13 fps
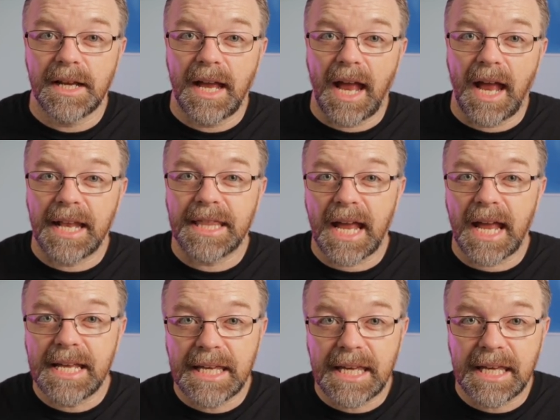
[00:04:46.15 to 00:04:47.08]
and they
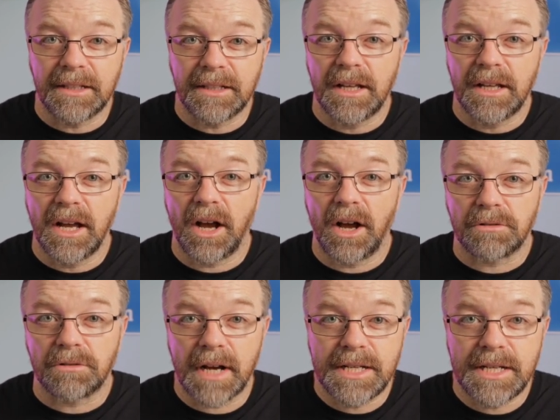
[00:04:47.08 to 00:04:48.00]
kill
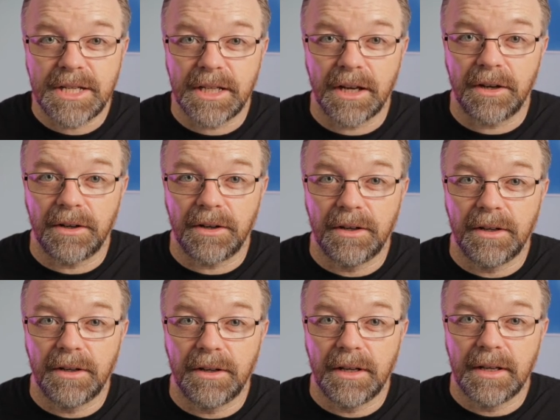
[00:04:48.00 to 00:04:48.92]
Horatio.
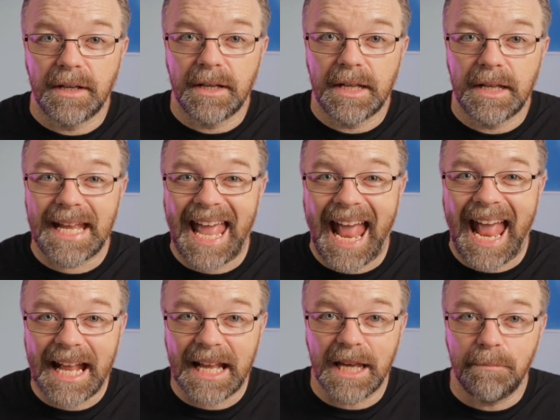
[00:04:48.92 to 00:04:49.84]
They
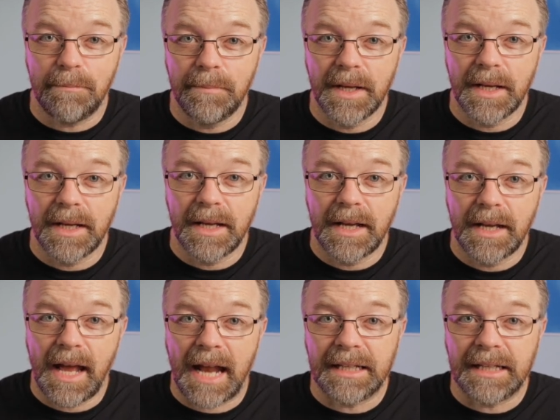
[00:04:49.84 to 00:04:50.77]
hang him
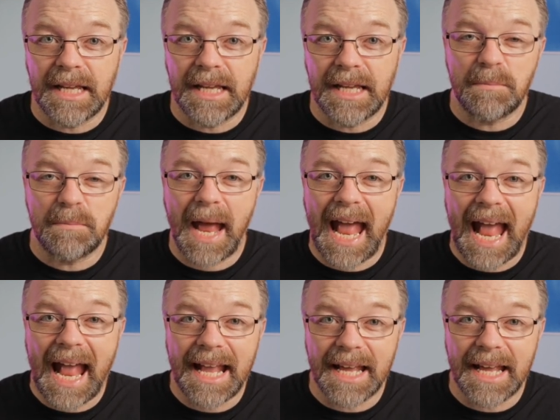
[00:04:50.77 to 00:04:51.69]
and leave him
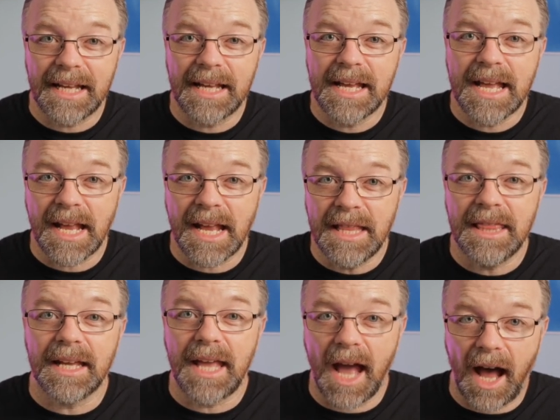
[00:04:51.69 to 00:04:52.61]
hanging in the
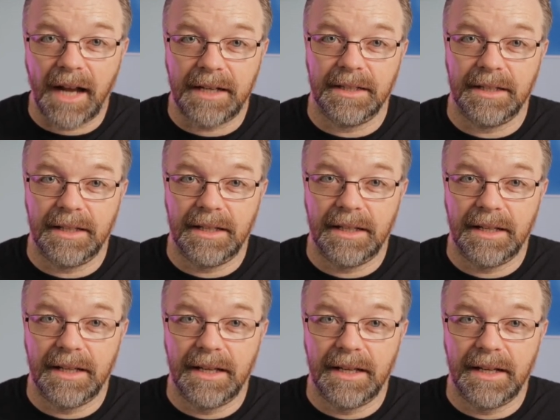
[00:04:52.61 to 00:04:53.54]
garden.
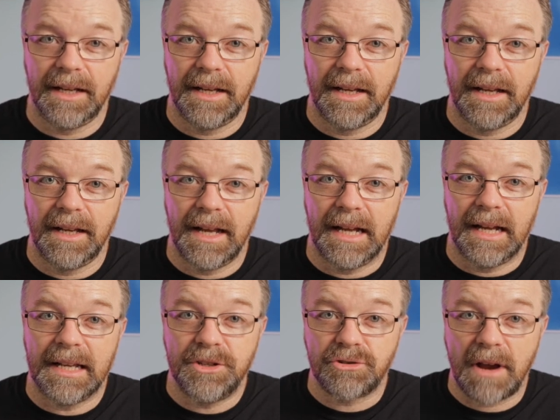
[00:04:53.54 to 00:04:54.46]
And
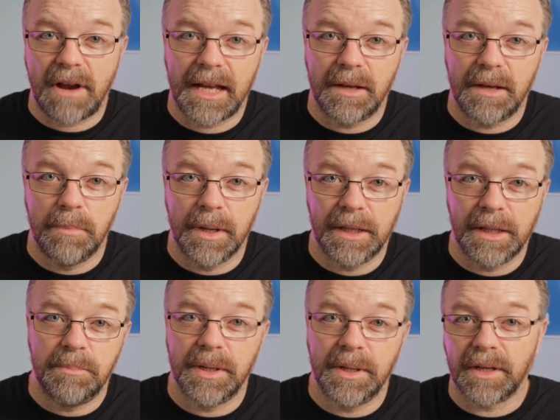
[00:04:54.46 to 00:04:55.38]
they drag
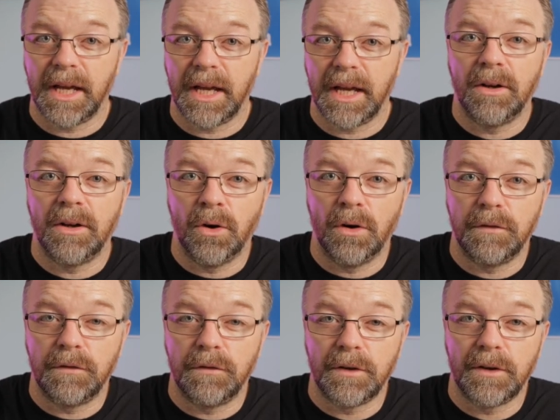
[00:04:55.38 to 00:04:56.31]
Bel-Imperia
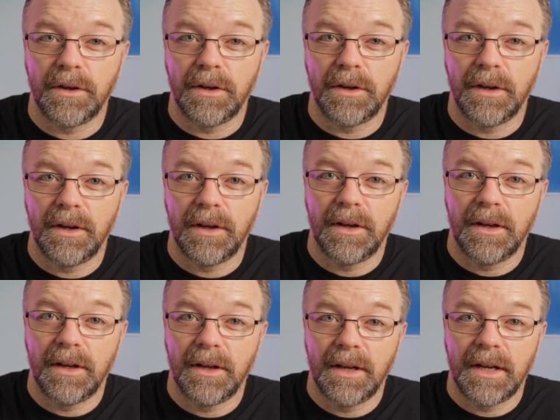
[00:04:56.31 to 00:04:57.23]
off.
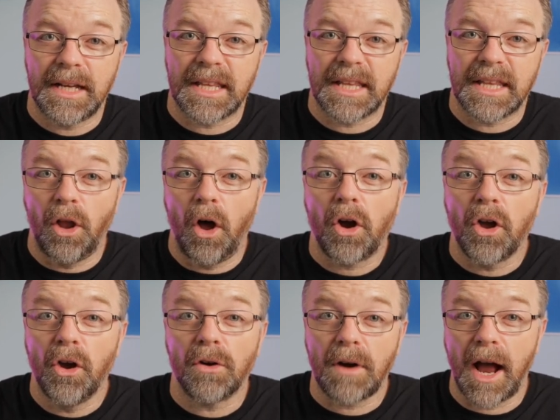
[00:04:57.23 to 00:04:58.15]
Now they lock
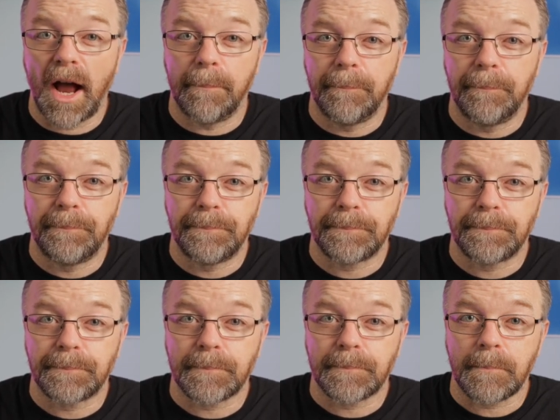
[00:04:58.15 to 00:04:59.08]
her up.
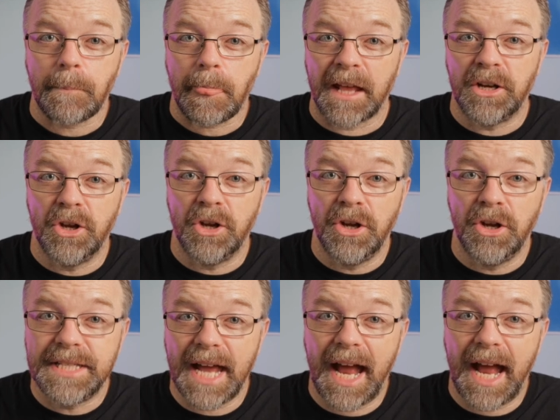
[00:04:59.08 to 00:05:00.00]
And her
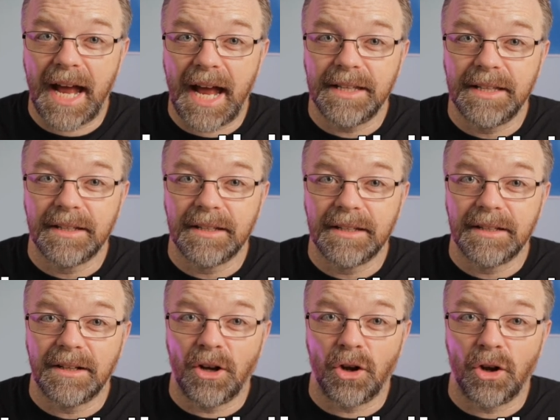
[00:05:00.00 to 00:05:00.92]
dad,
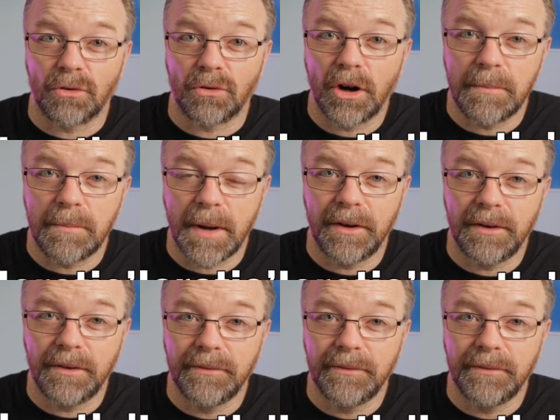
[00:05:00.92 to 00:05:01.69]
Hieronymo,